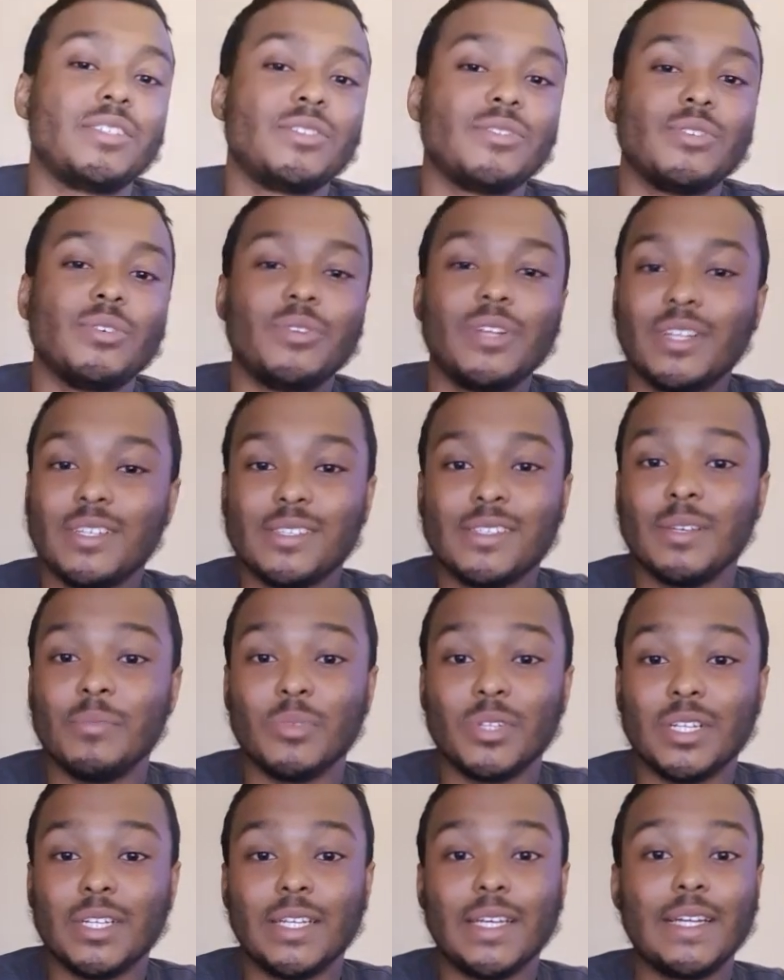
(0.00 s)
So that is
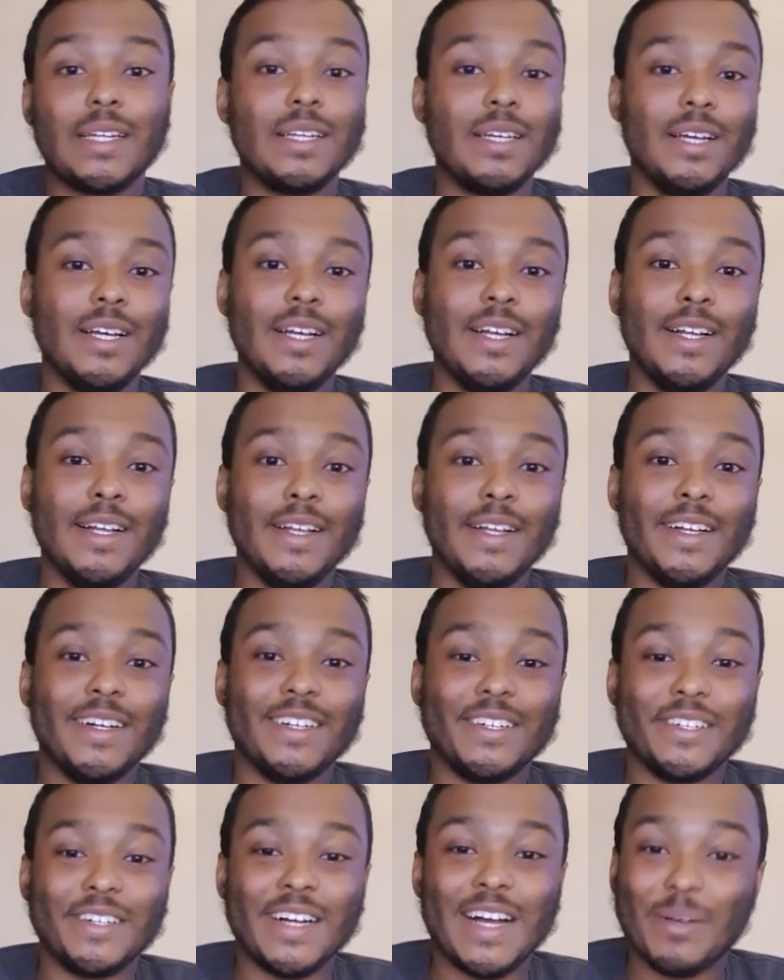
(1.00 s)
something that
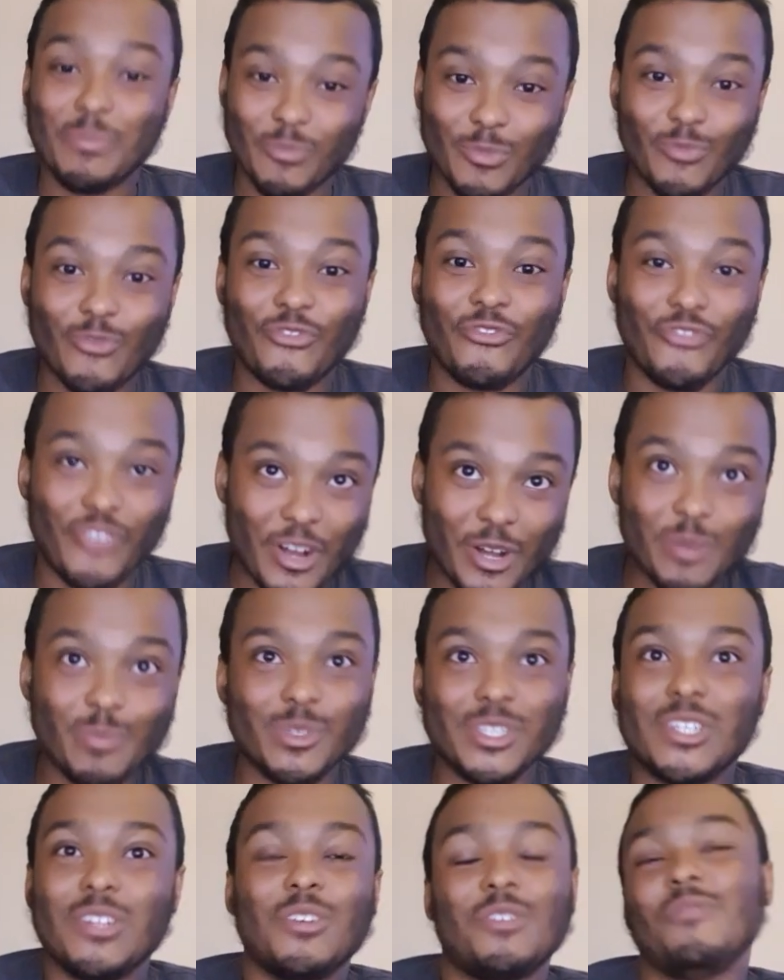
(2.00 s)
I'm very
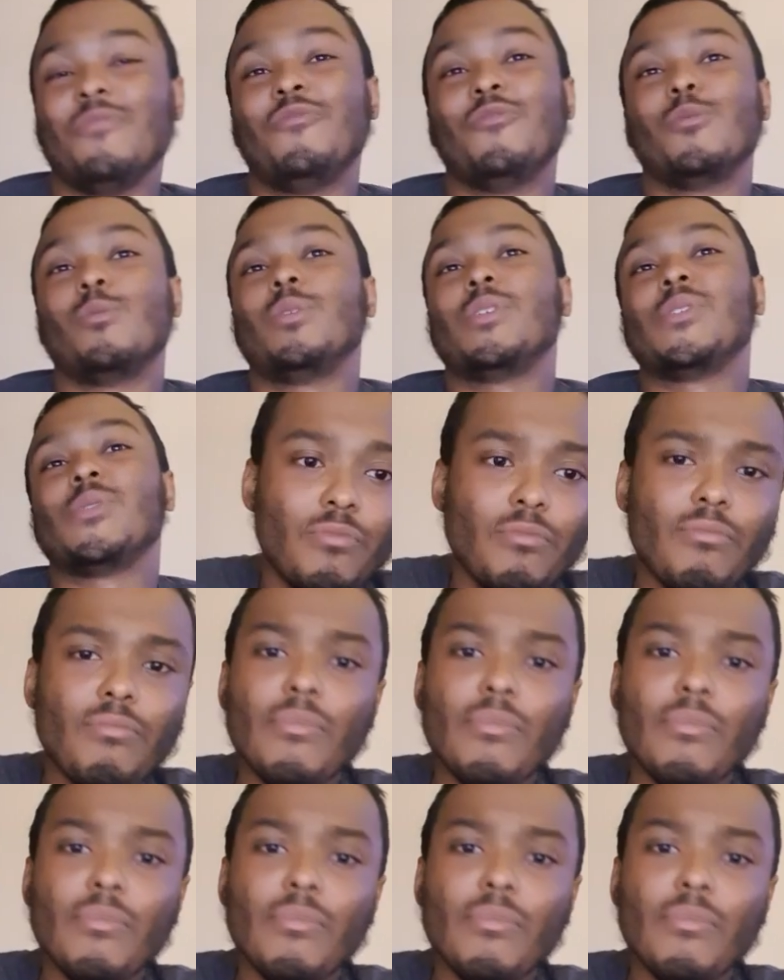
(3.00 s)
much looking forward to.